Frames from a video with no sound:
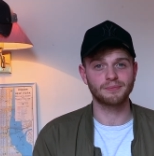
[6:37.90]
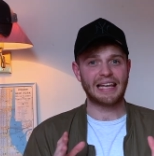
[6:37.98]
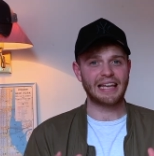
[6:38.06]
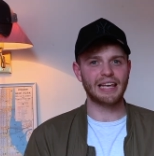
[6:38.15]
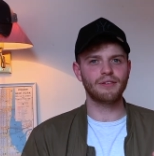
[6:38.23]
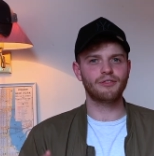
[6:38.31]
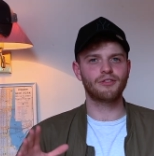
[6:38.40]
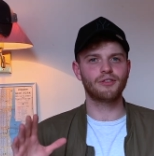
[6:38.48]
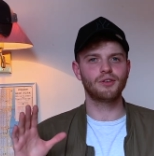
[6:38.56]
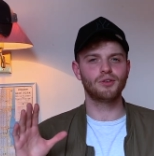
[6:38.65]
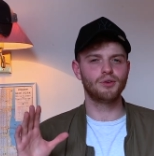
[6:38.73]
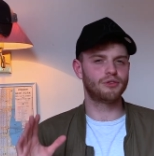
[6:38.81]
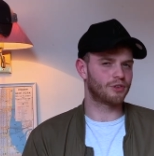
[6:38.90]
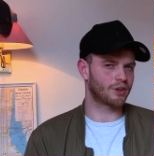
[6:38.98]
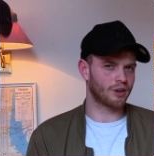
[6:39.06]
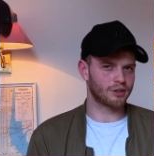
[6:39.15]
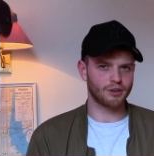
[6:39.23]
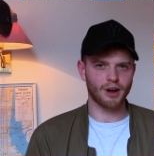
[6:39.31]
If you've
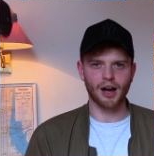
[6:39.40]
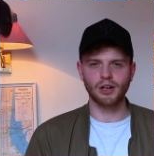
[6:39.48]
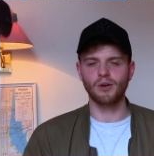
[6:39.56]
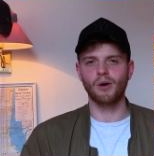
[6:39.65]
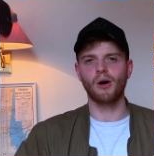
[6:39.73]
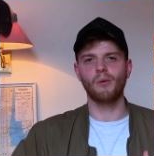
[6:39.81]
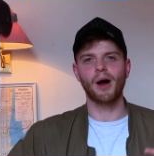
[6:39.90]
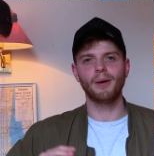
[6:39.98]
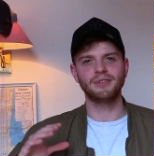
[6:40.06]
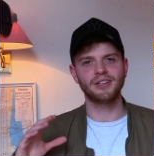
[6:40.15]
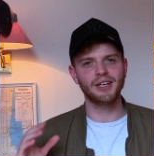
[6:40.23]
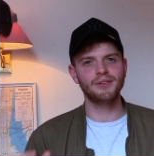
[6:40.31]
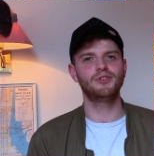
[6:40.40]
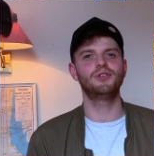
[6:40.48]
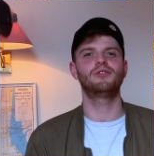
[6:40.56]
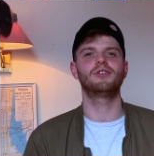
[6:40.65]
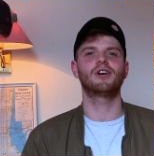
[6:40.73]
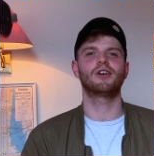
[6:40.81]
forgotten your alcohol wipes, if you've
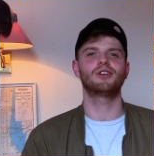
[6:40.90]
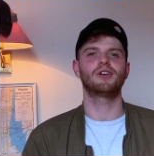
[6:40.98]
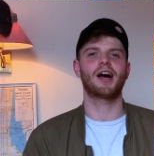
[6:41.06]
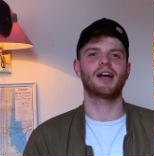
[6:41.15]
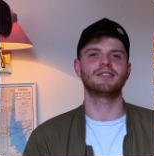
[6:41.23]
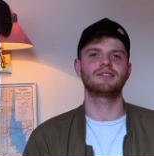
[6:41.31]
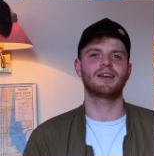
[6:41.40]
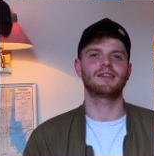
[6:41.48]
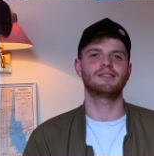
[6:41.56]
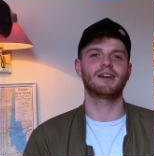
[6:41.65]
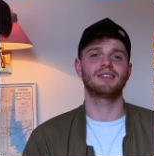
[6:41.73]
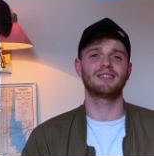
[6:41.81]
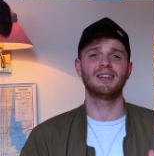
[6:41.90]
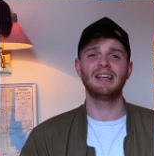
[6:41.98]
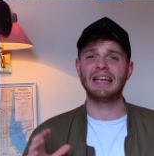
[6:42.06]
forgotten your hand sanitizer,